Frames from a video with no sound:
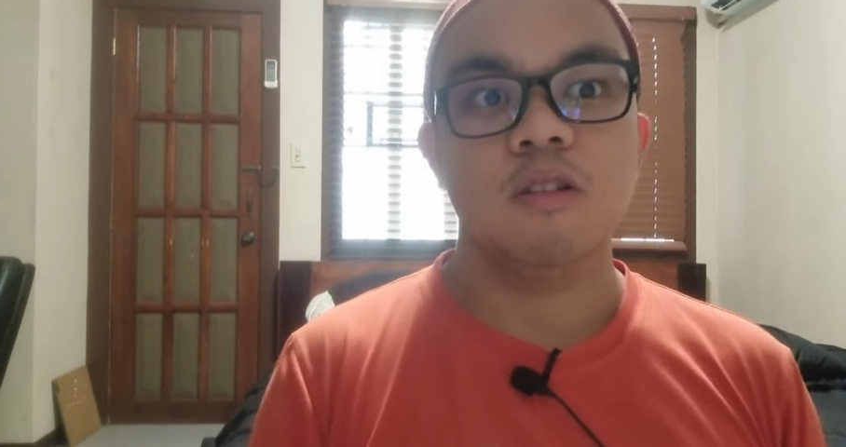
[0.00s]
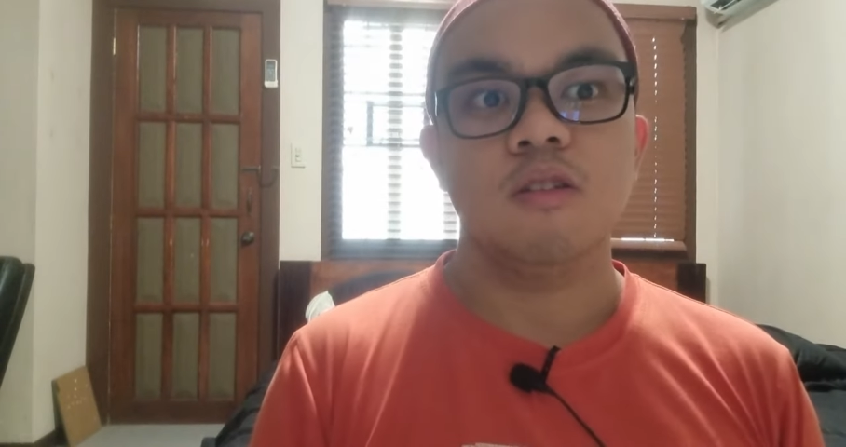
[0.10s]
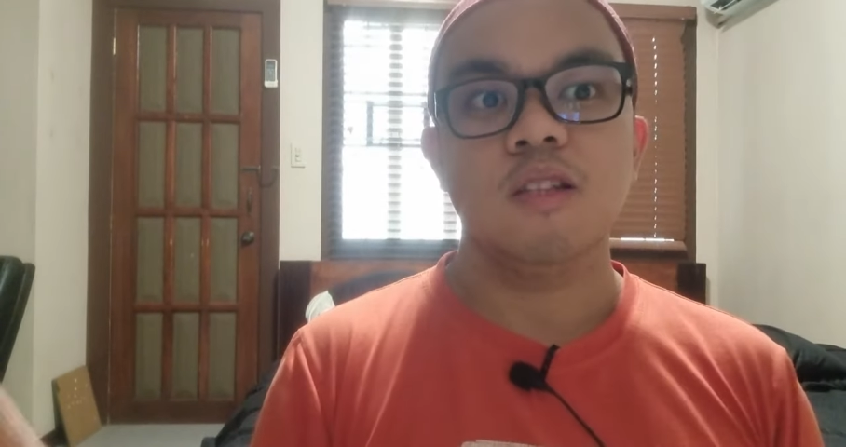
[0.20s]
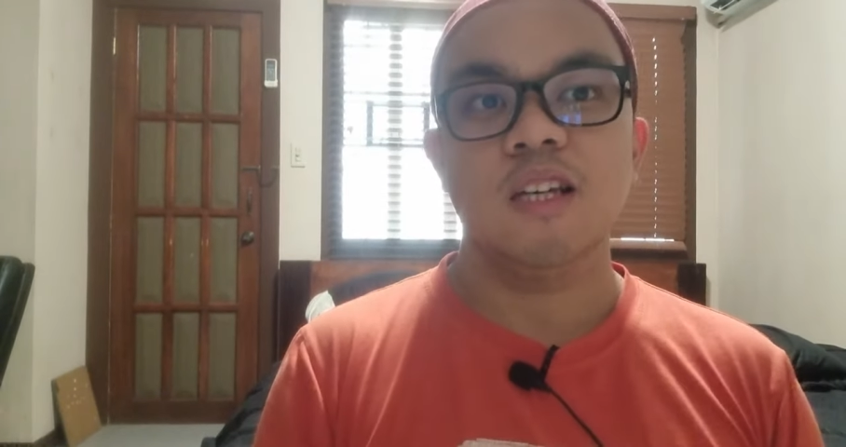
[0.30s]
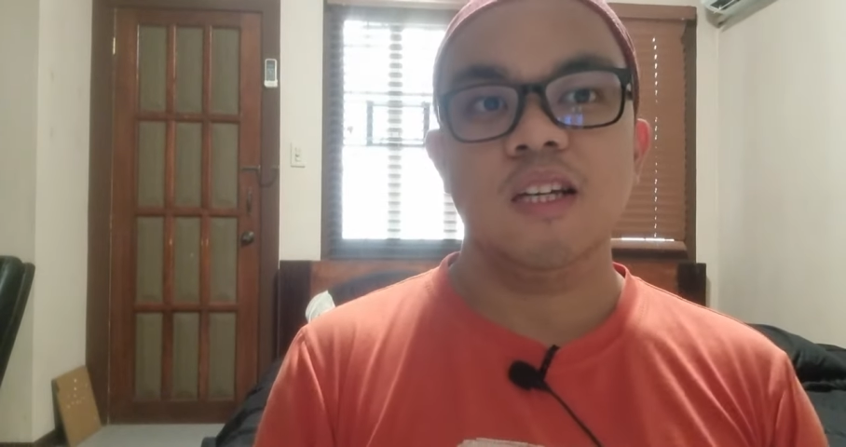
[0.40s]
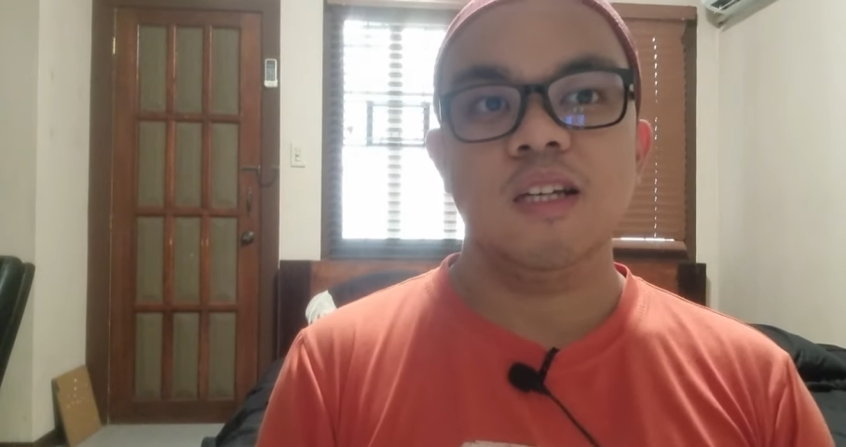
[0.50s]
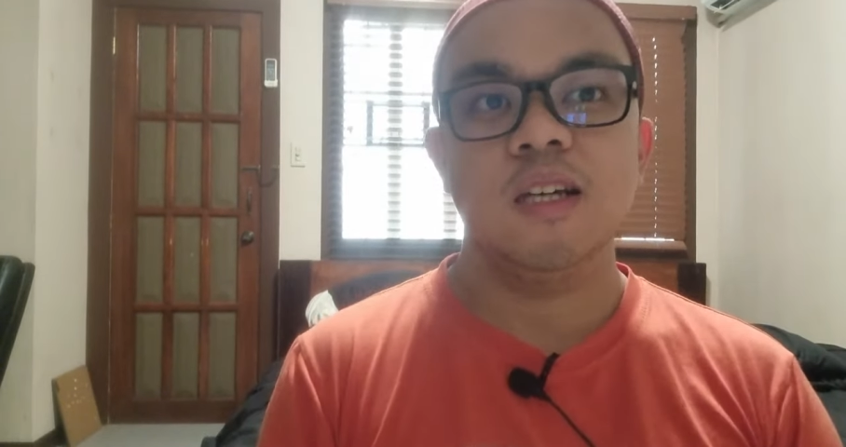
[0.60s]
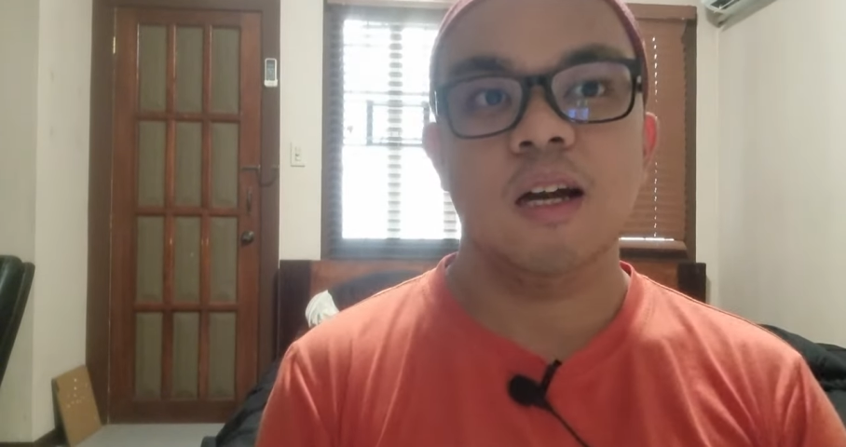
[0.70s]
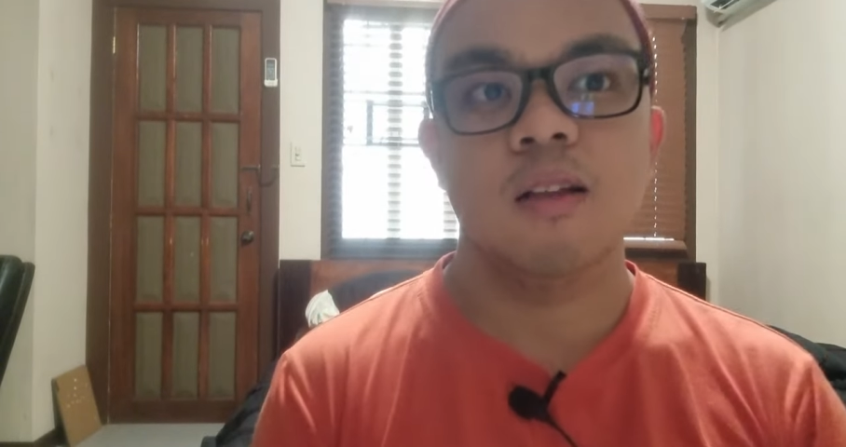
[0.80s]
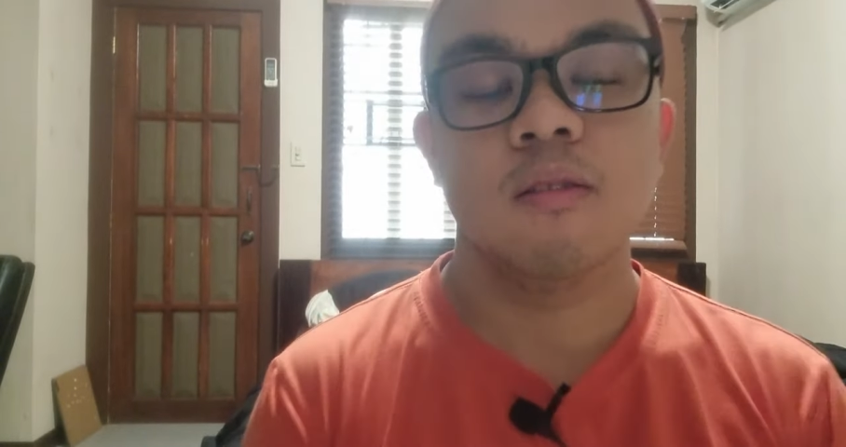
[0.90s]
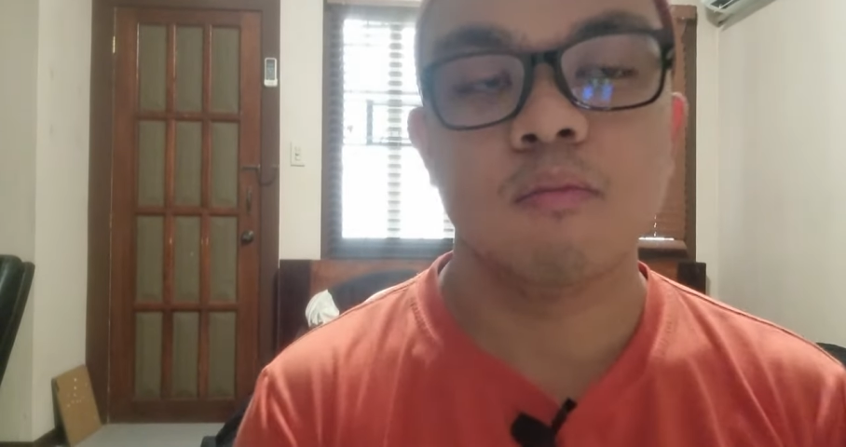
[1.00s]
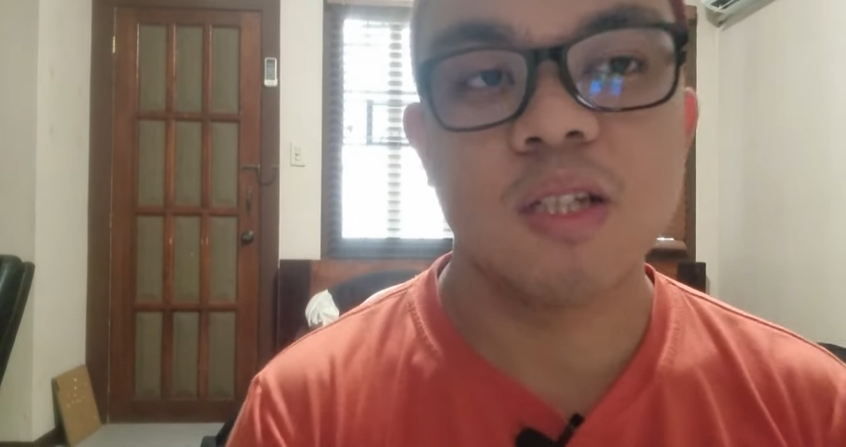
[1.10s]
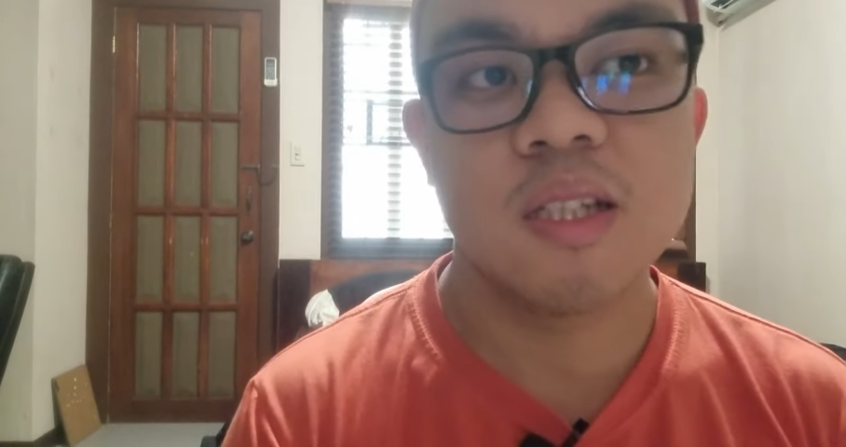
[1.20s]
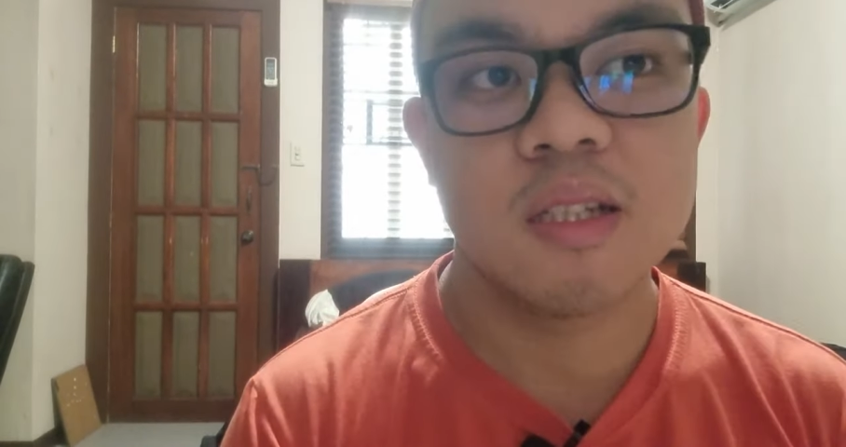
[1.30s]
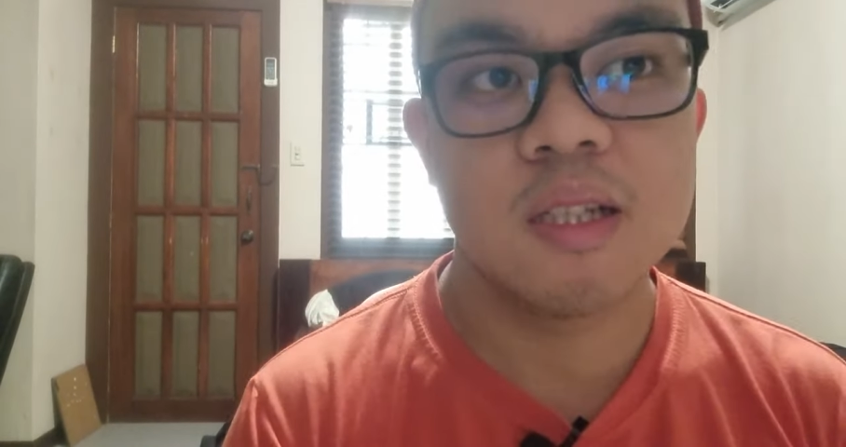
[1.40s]
today I'll
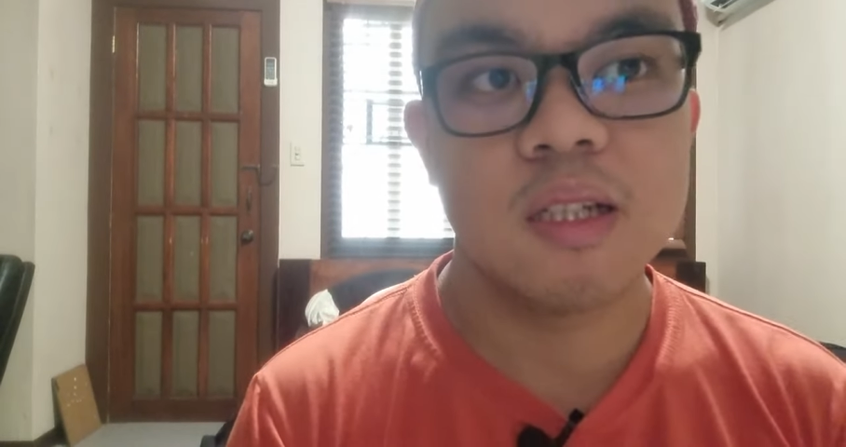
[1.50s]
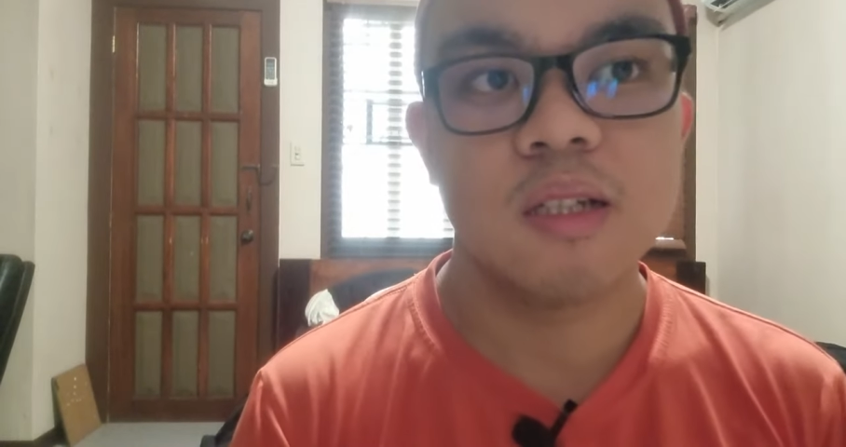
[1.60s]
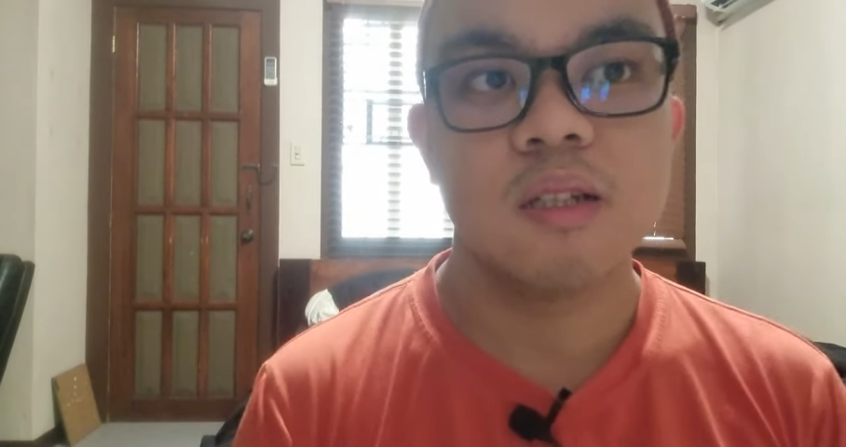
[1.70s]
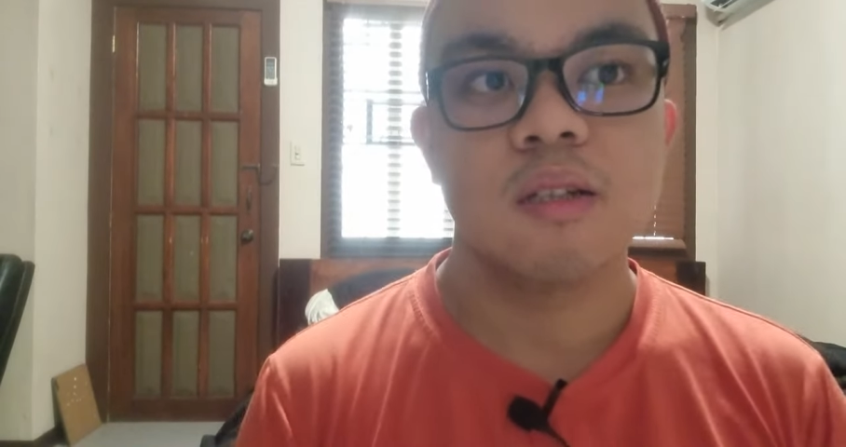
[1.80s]
be